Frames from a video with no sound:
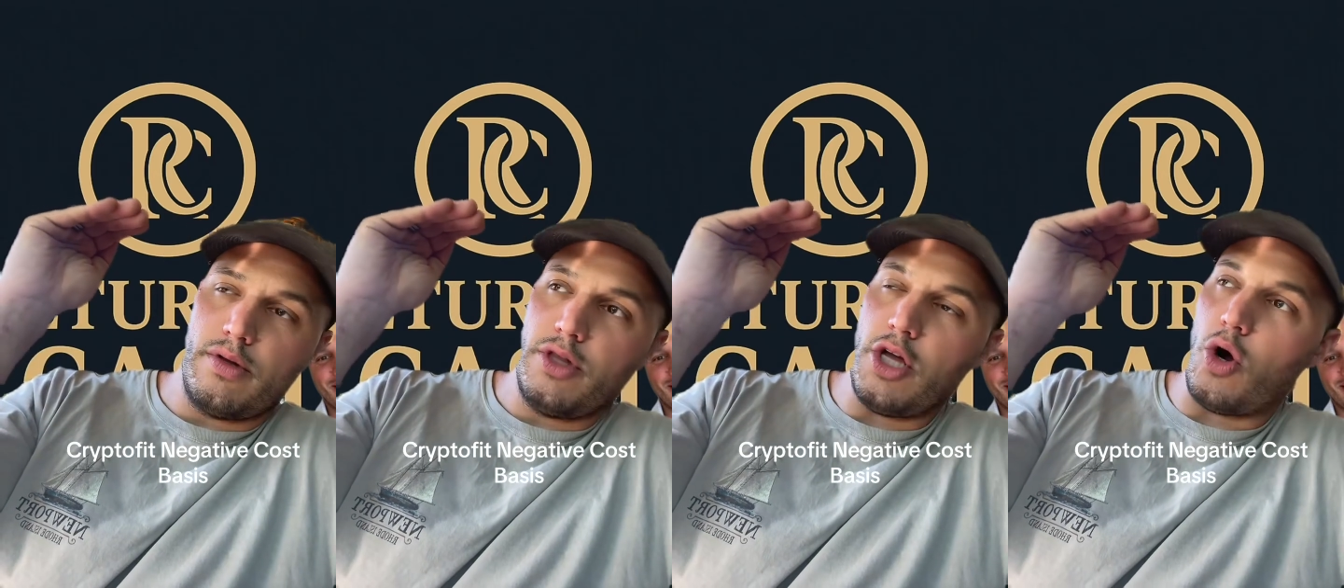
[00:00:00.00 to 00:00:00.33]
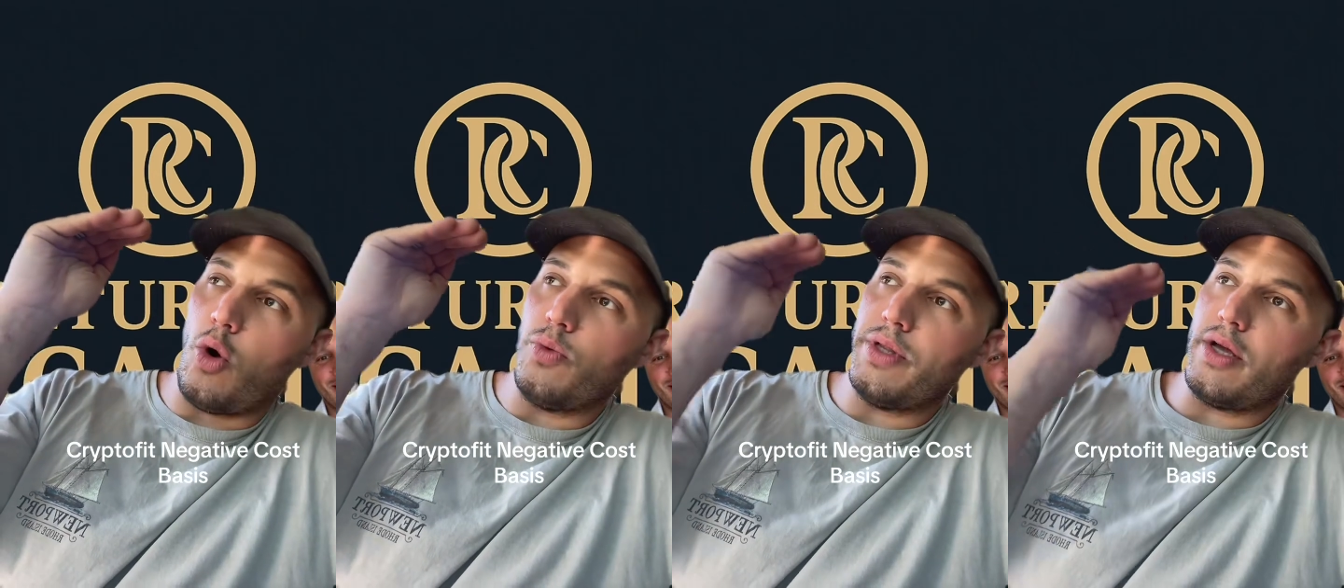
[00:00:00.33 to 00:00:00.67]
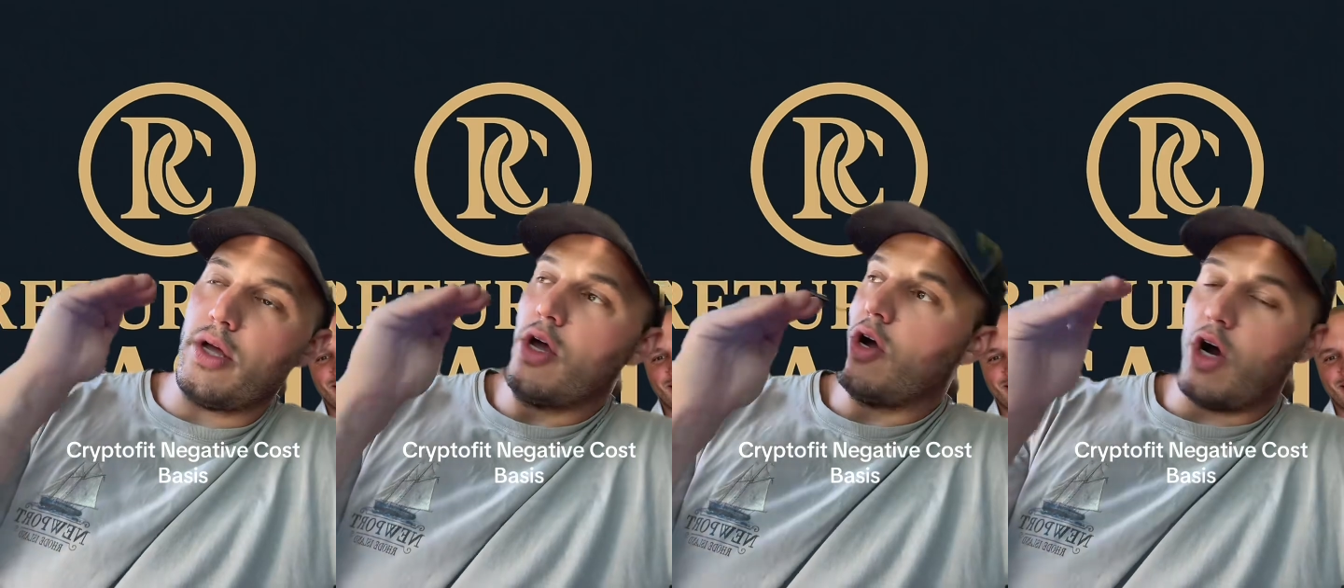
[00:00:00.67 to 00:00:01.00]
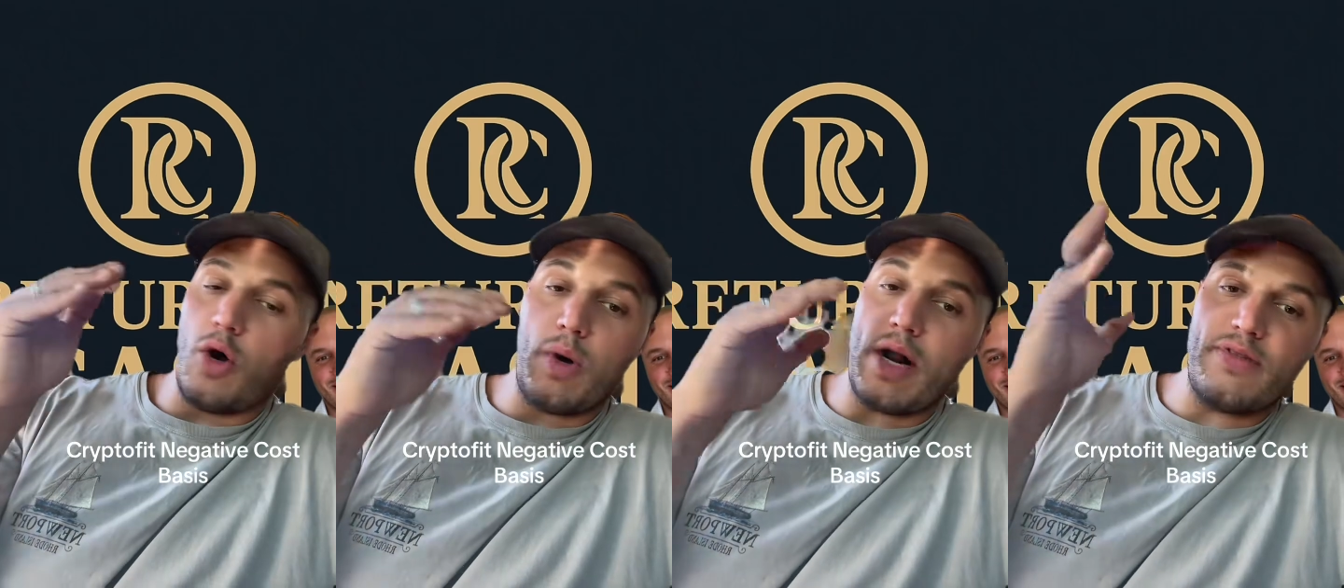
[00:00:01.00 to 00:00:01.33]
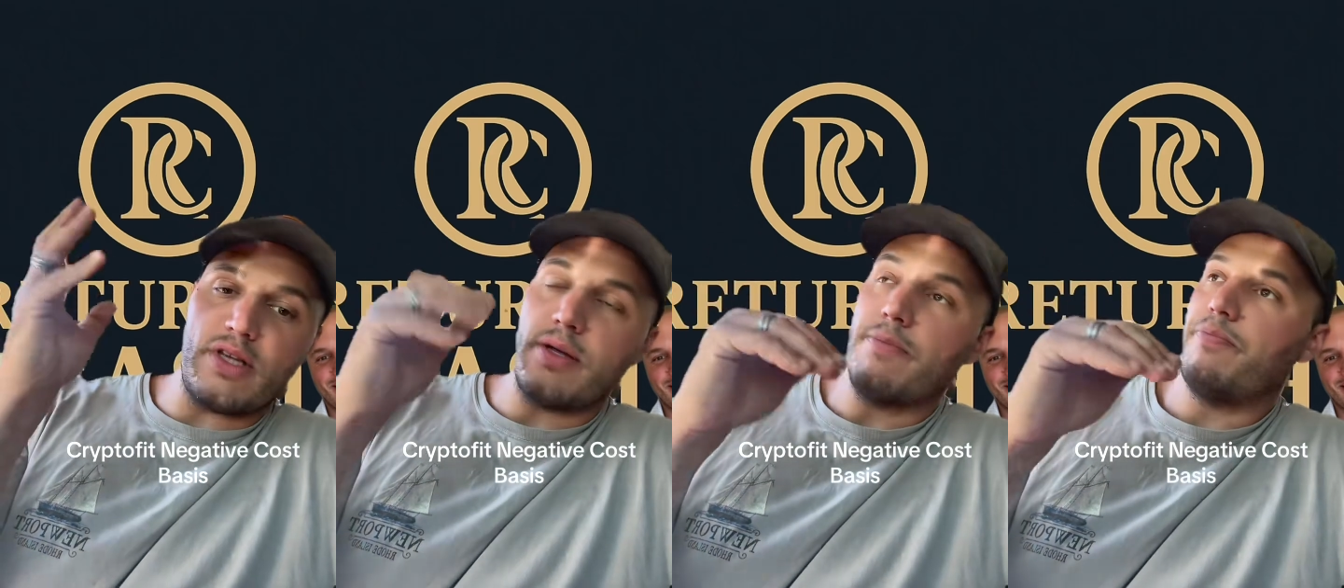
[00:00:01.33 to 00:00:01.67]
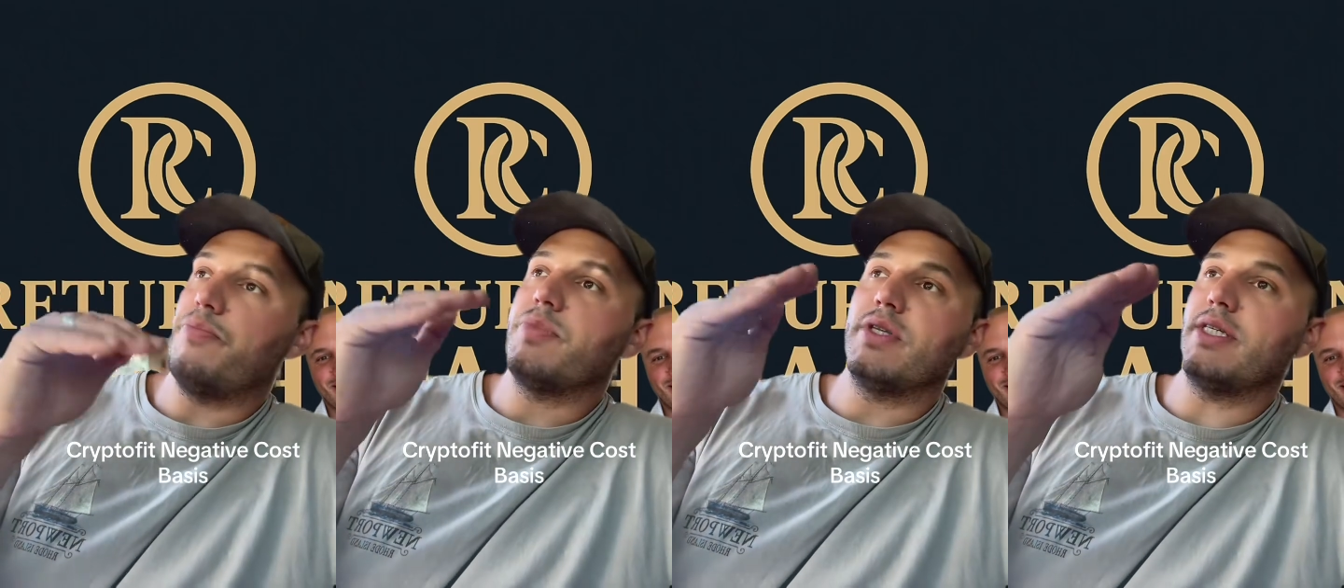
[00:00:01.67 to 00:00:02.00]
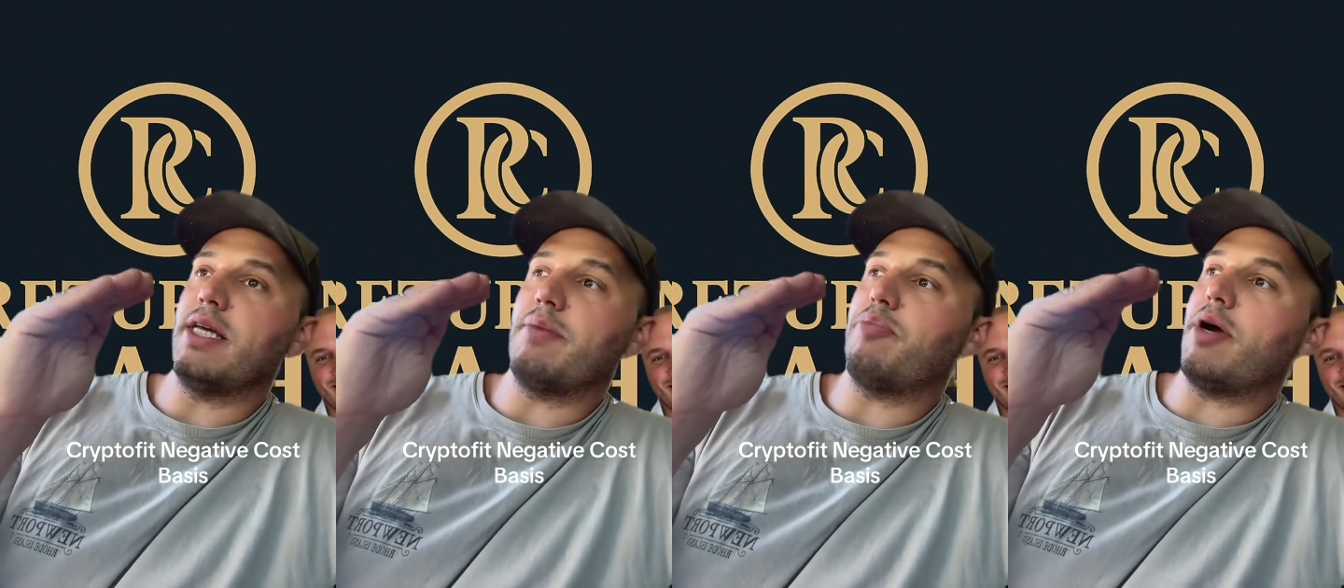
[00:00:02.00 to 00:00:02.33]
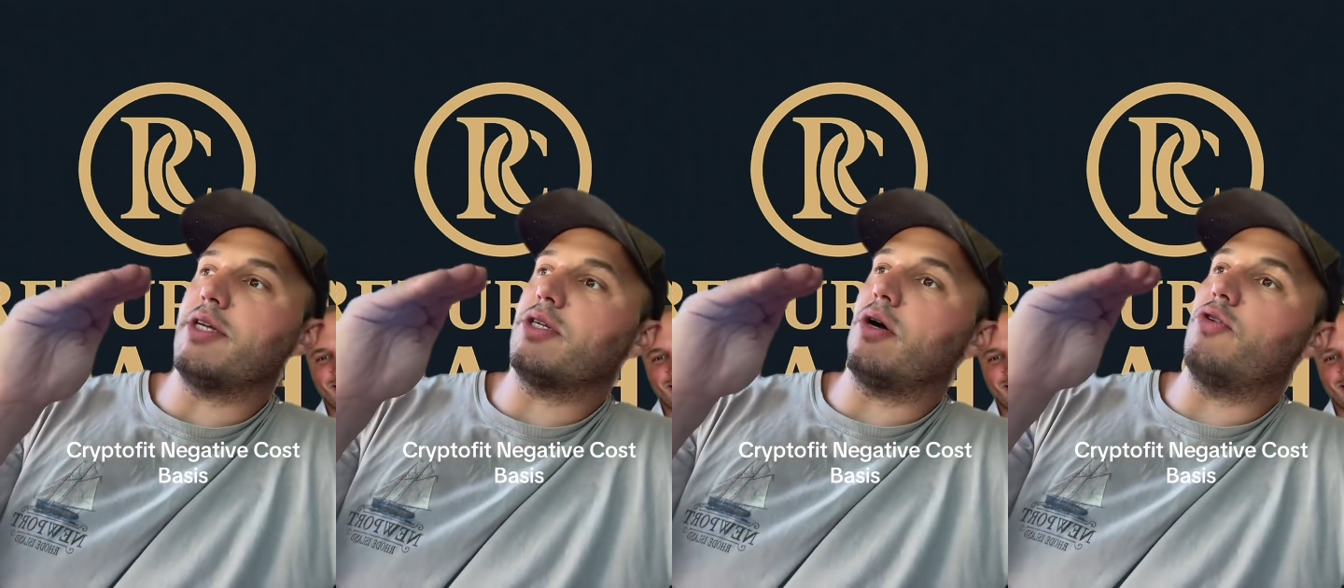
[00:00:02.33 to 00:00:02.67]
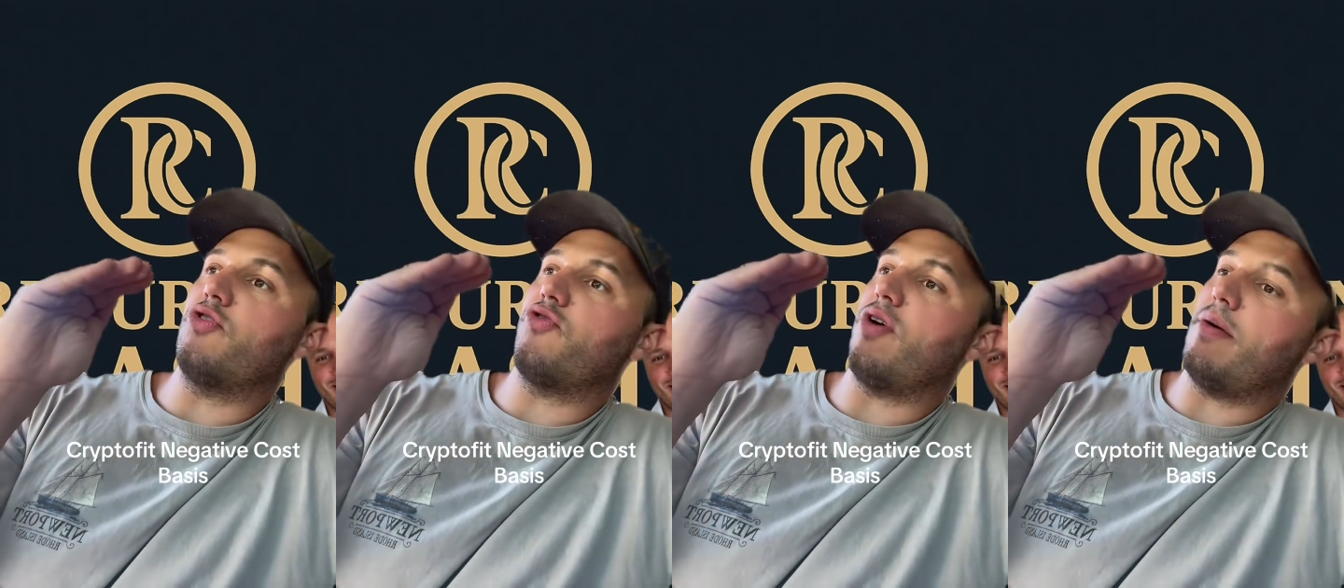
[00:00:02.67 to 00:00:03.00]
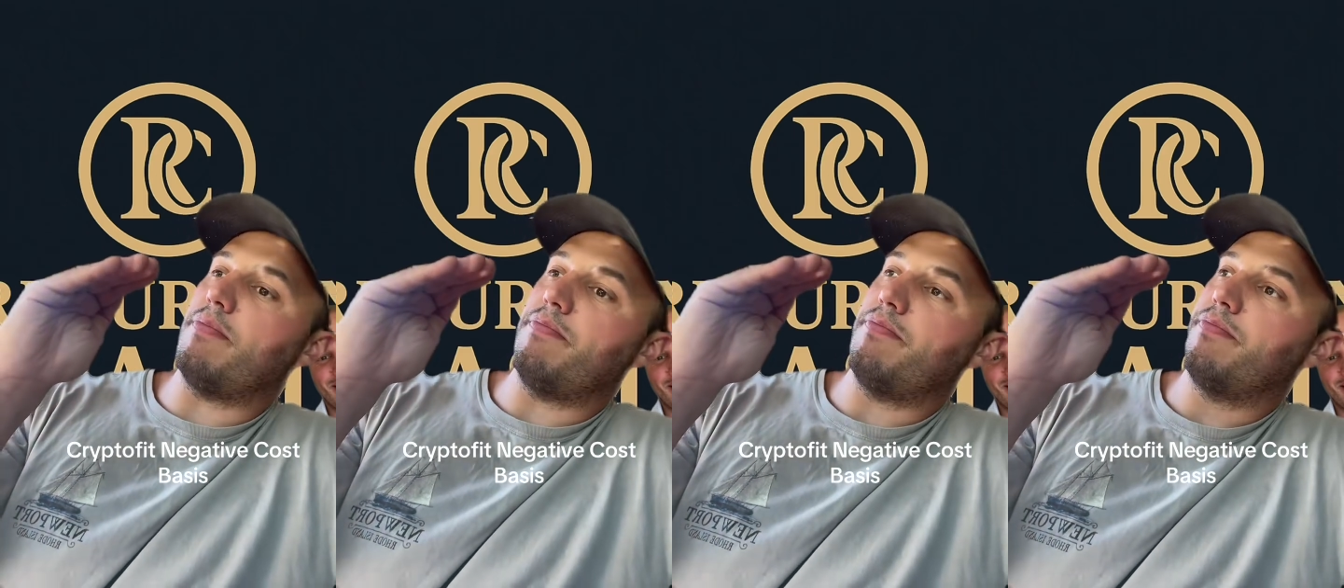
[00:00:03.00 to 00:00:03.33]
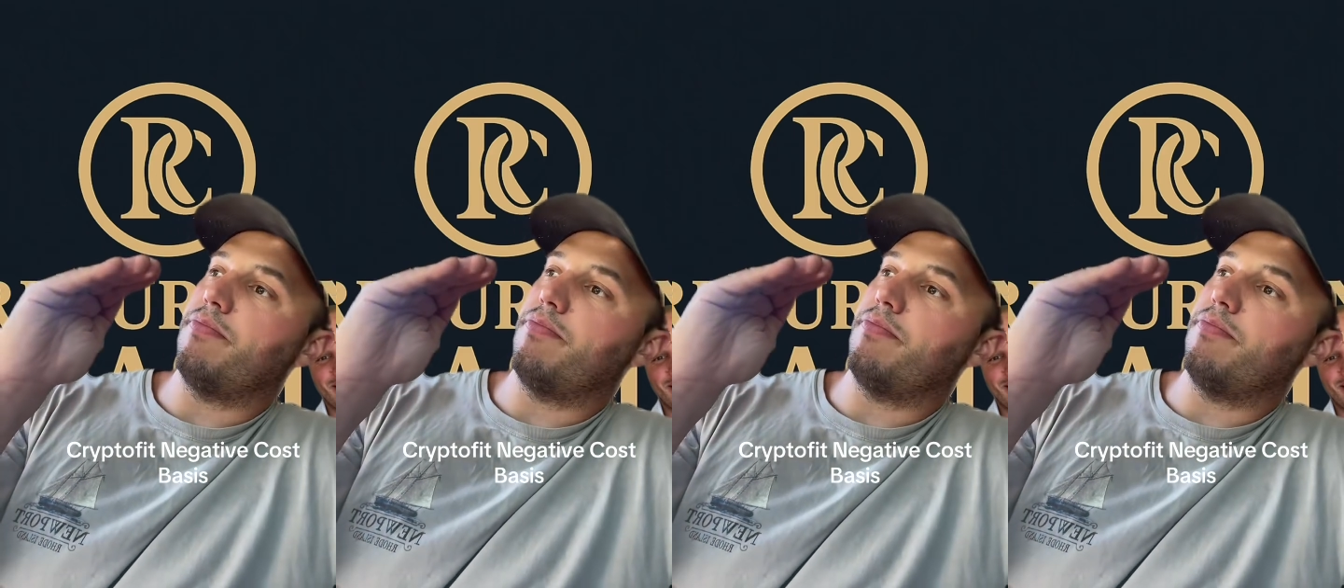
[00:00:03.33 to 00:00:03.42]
They're only, or whatever, say the price goes from,